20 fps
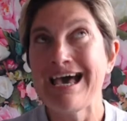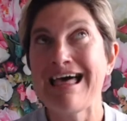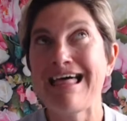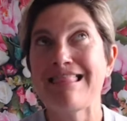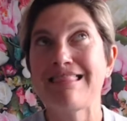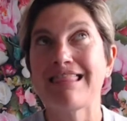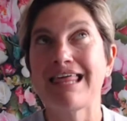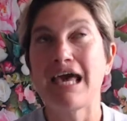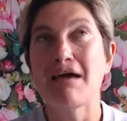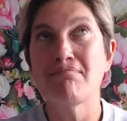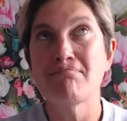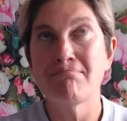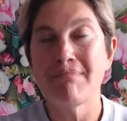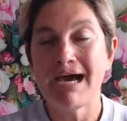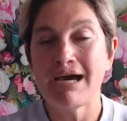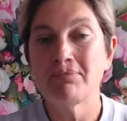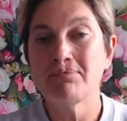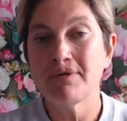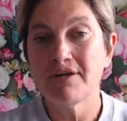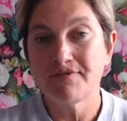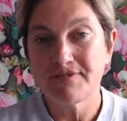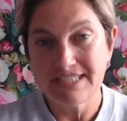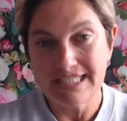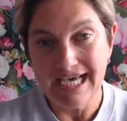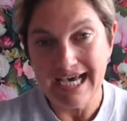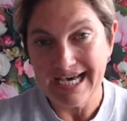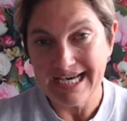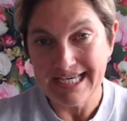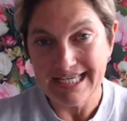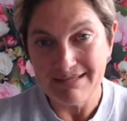The amount of
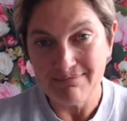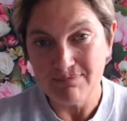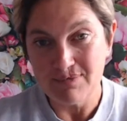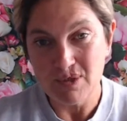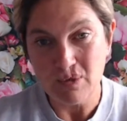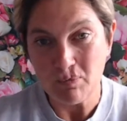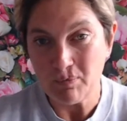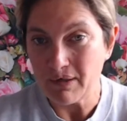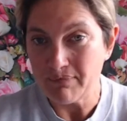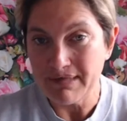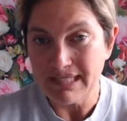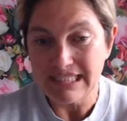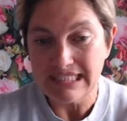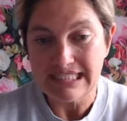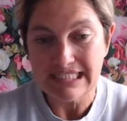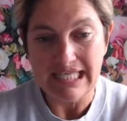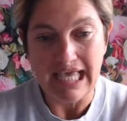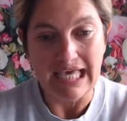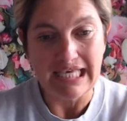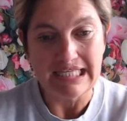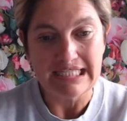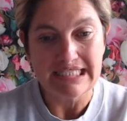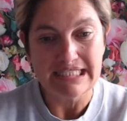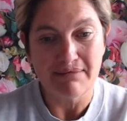times women say to